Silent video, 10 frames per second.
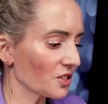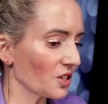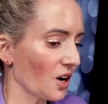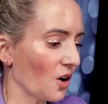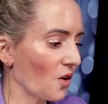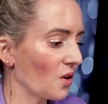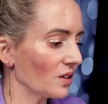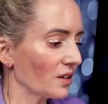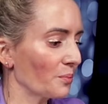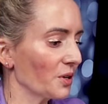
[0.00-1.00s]

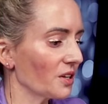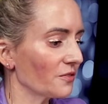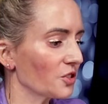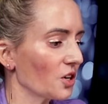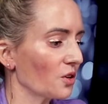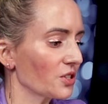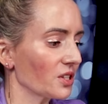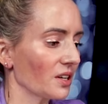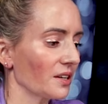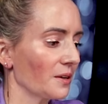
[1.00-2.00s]
so the beauty of
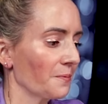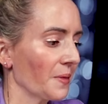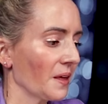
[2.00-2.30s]
Joseon